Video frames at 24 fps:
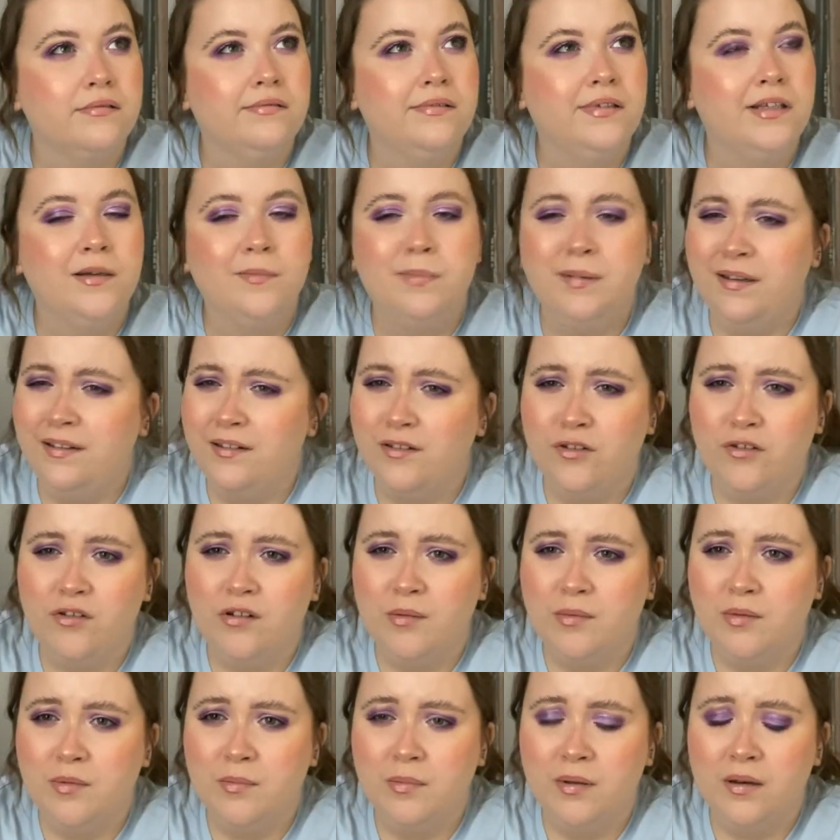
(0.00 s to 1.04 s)
they'll be in the
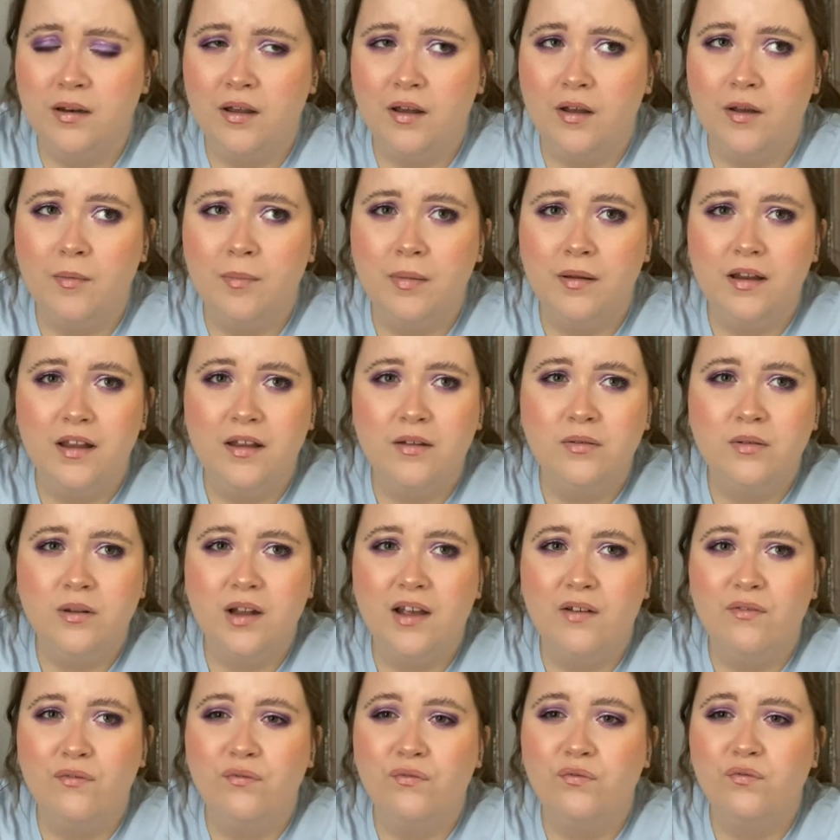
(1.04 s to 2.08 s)
description below, but they're
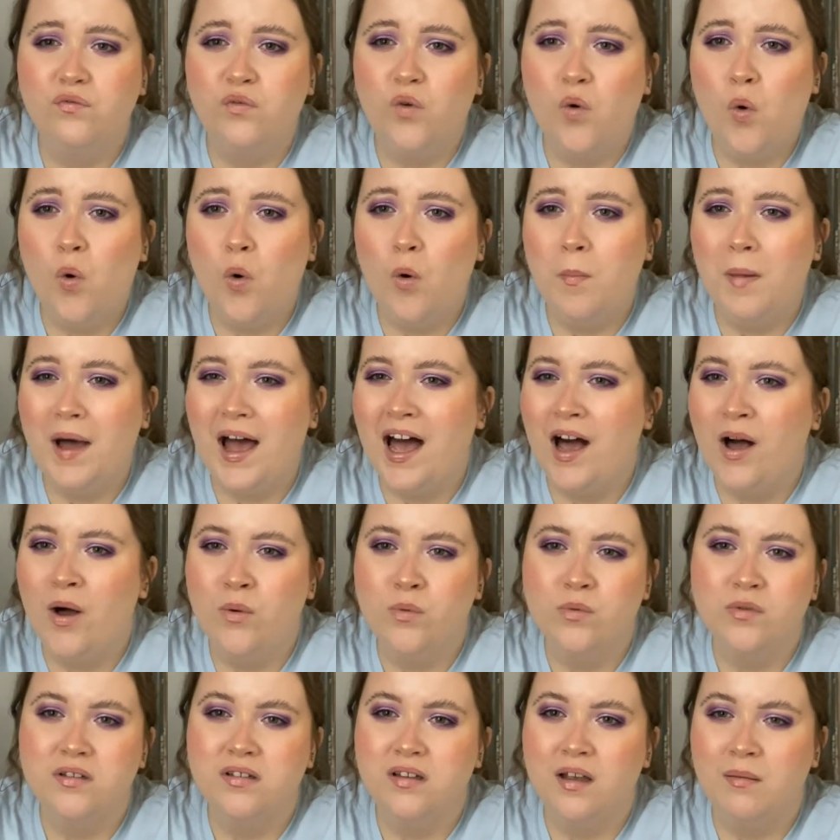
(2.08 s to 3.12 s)
like
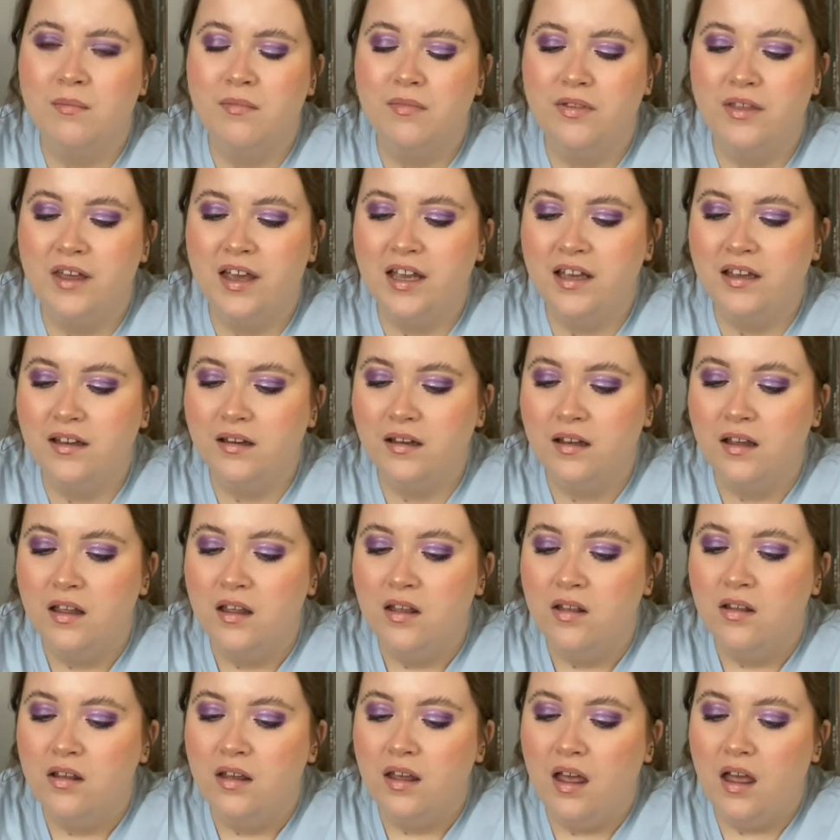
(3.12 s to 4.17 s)
£4 something
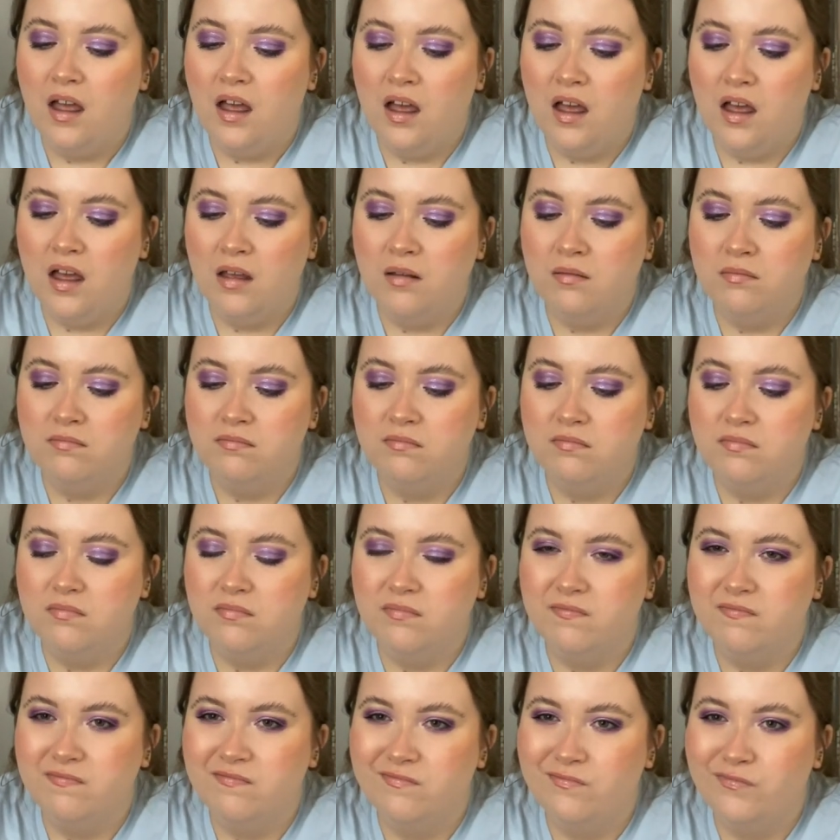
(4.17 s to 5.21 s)

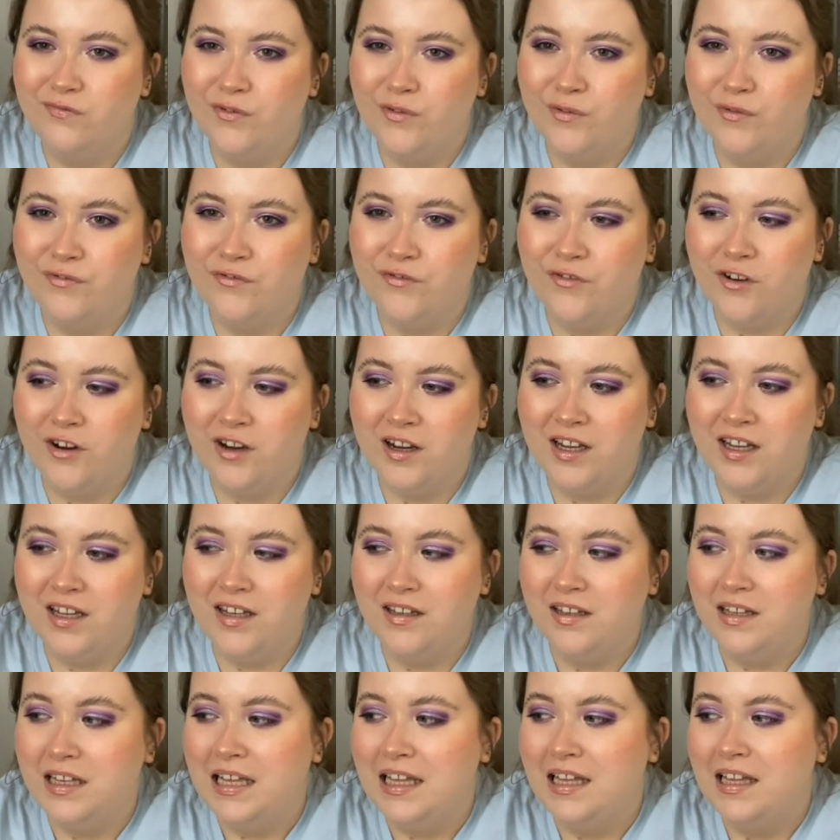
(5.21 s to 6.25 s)
for
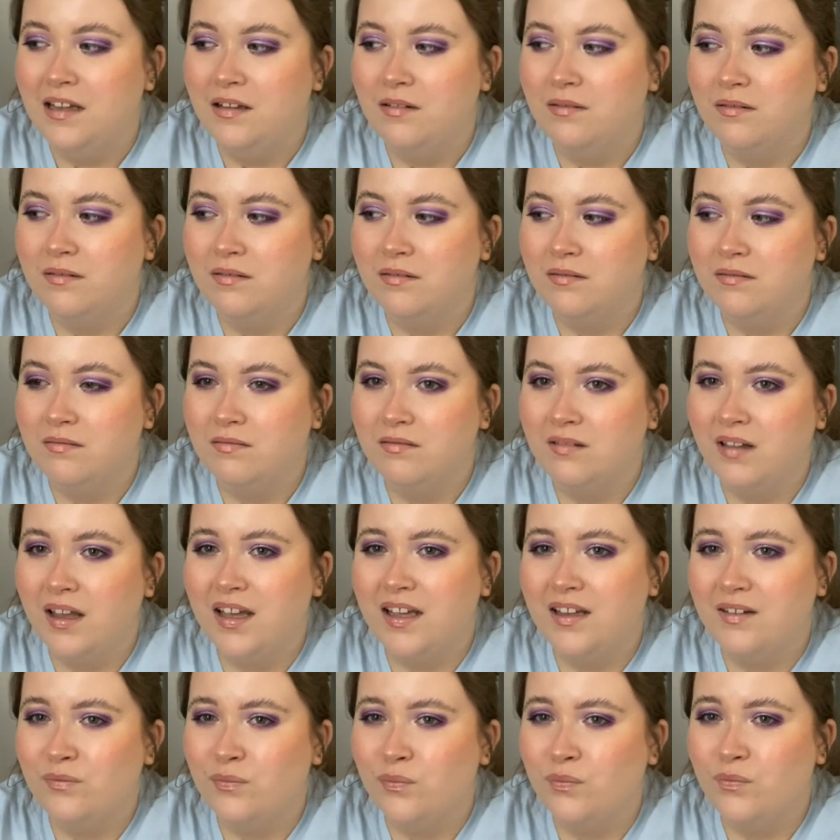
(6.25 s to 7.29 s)
free,
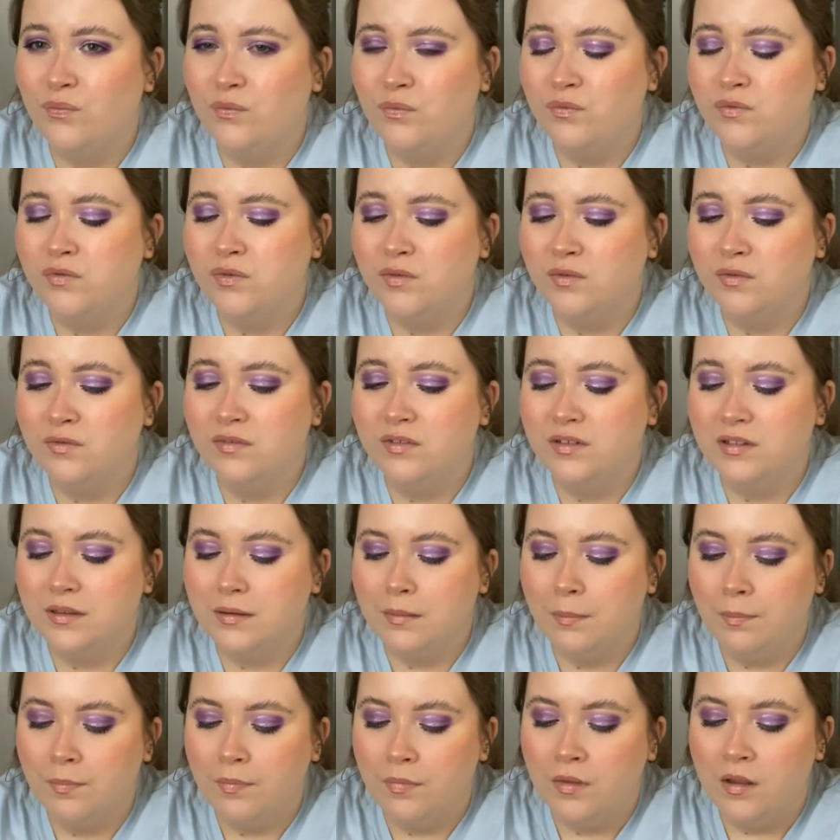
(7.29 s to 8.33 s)
like
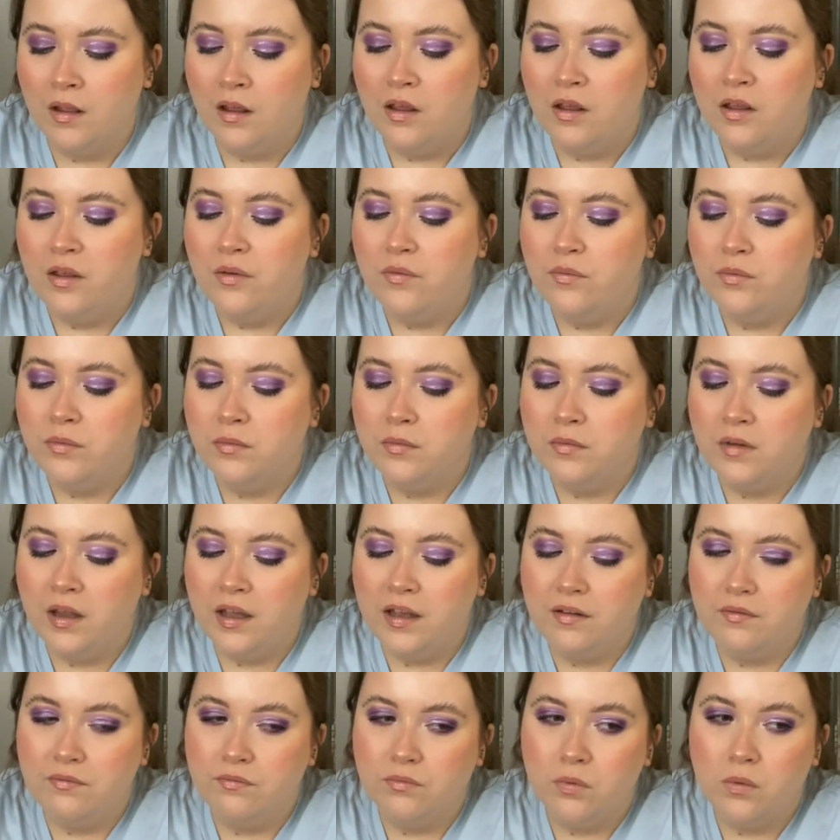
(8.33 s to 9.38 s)

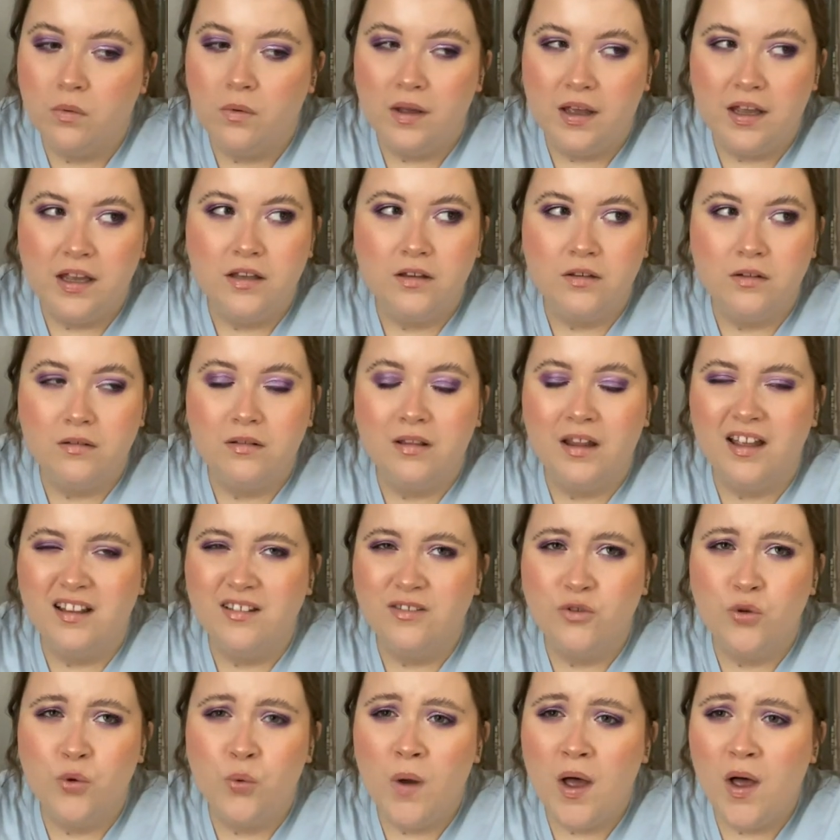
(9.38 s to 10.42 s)

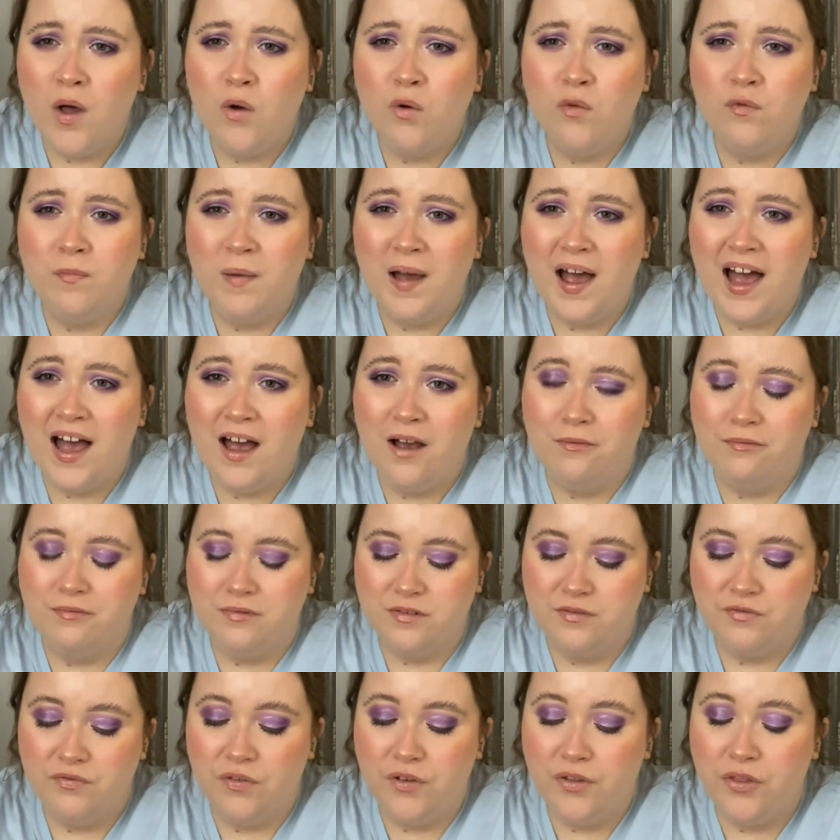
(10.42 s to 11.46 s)

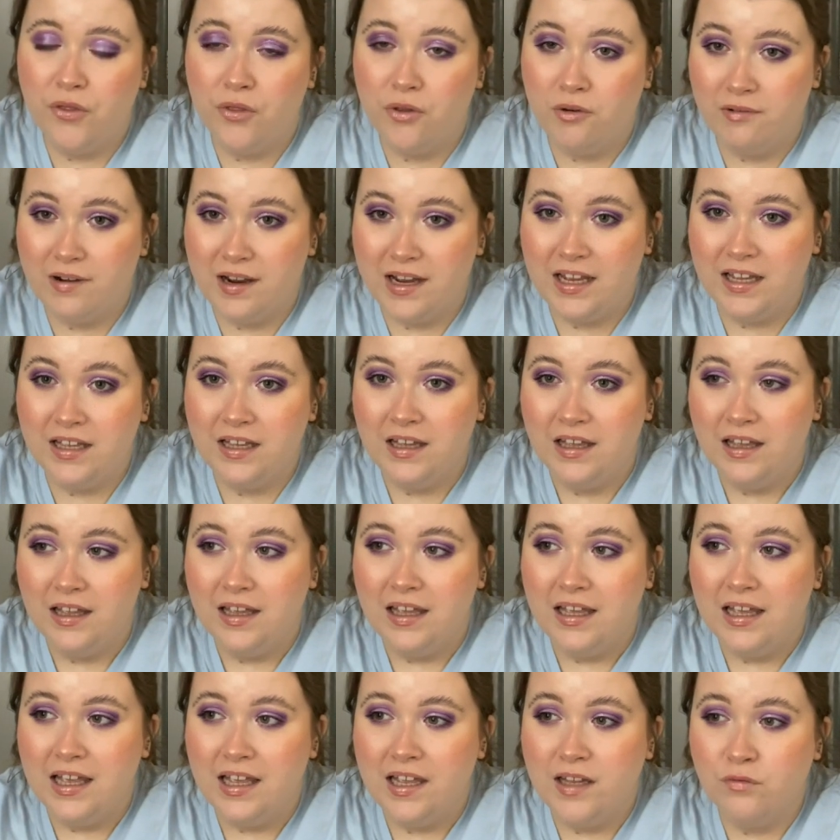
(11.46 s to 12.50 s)
£12 for three
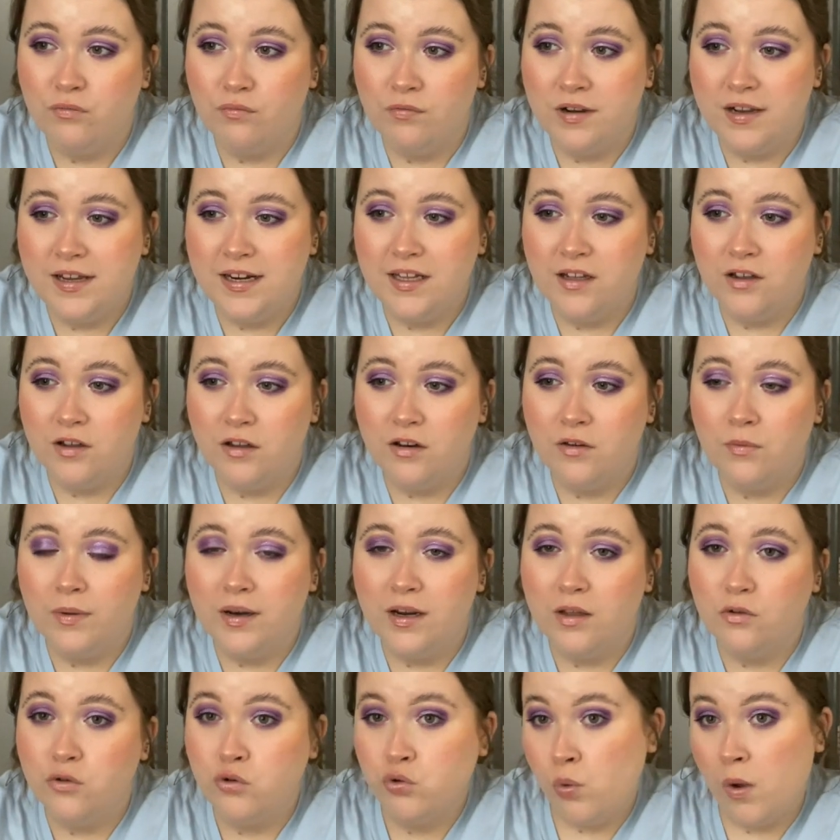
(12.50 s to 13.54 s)
is really good
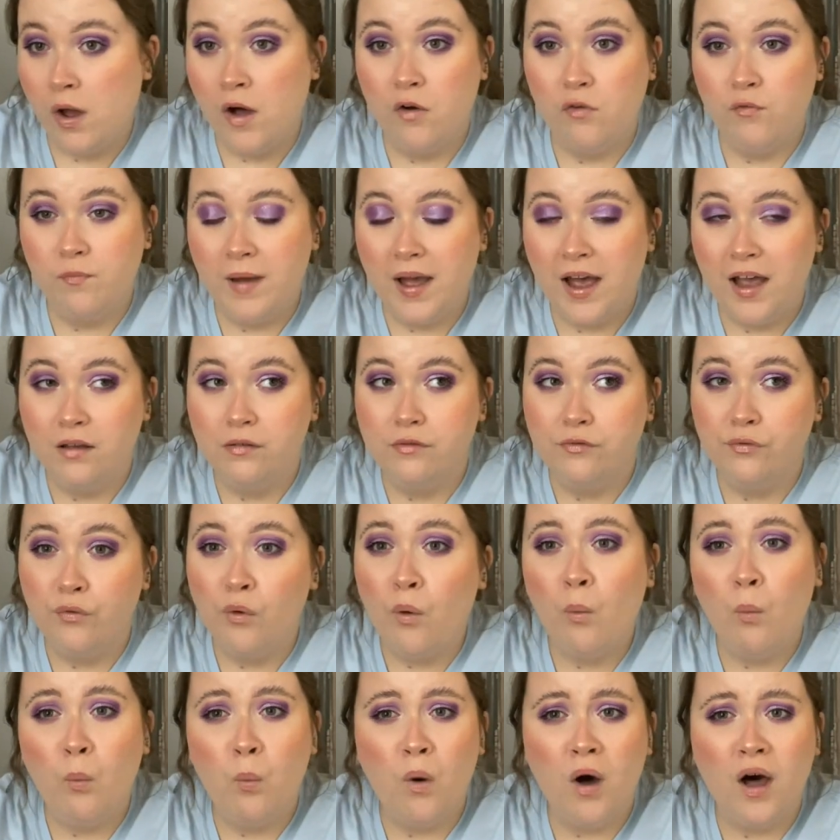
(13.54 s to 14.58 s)
when it was £12
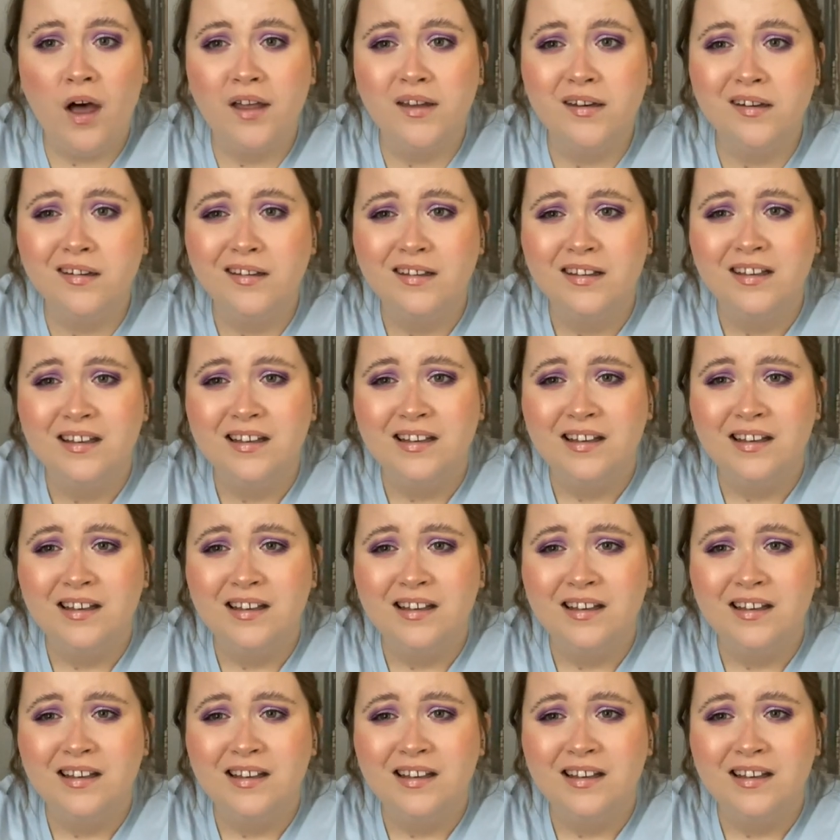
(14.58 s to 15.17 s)
for one.